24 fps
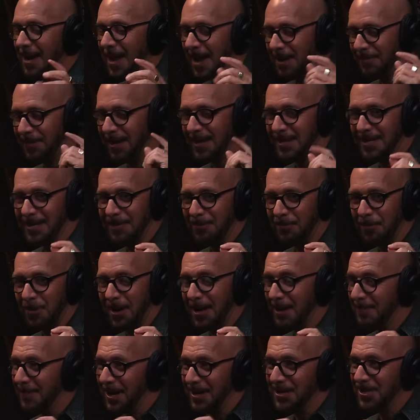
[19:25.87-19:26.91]
have an idea of
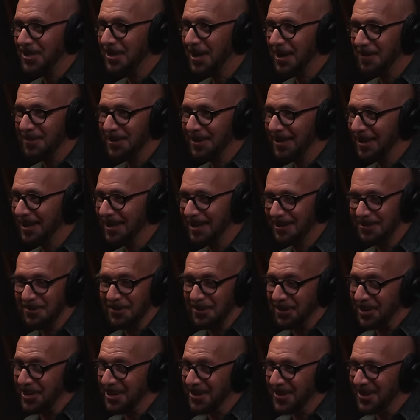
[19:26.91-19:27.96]
why. I'm not sure. I haven't like
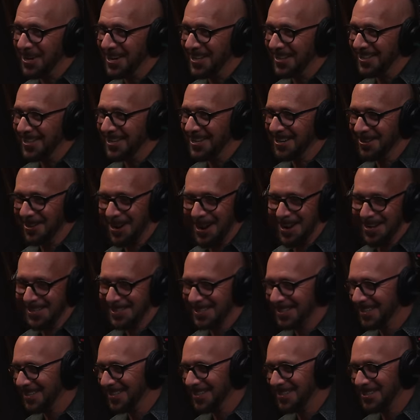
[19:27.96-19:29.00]
Googled it or anything or
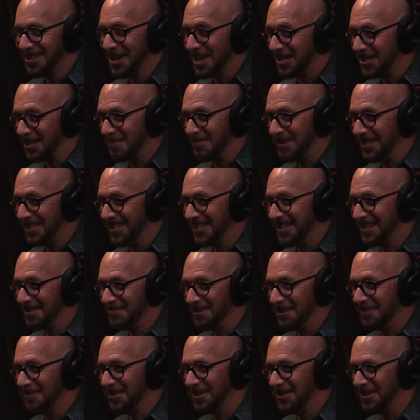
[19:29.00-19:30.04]
asked ChatGPT or
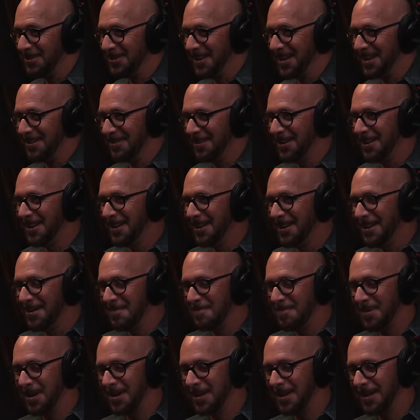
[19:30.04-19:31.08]
whatever you do now.
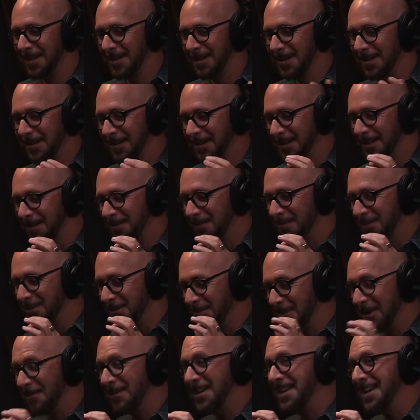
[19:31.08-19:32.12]
But do
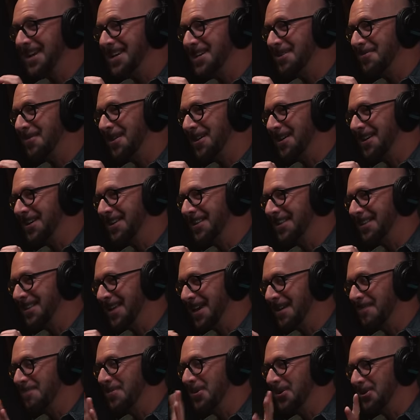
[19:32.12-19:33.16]
you have any idea why
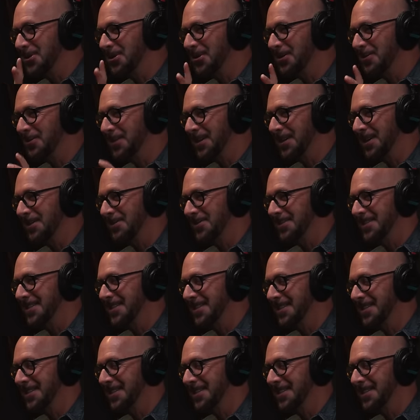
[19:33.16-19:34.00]
they have birds all over their house?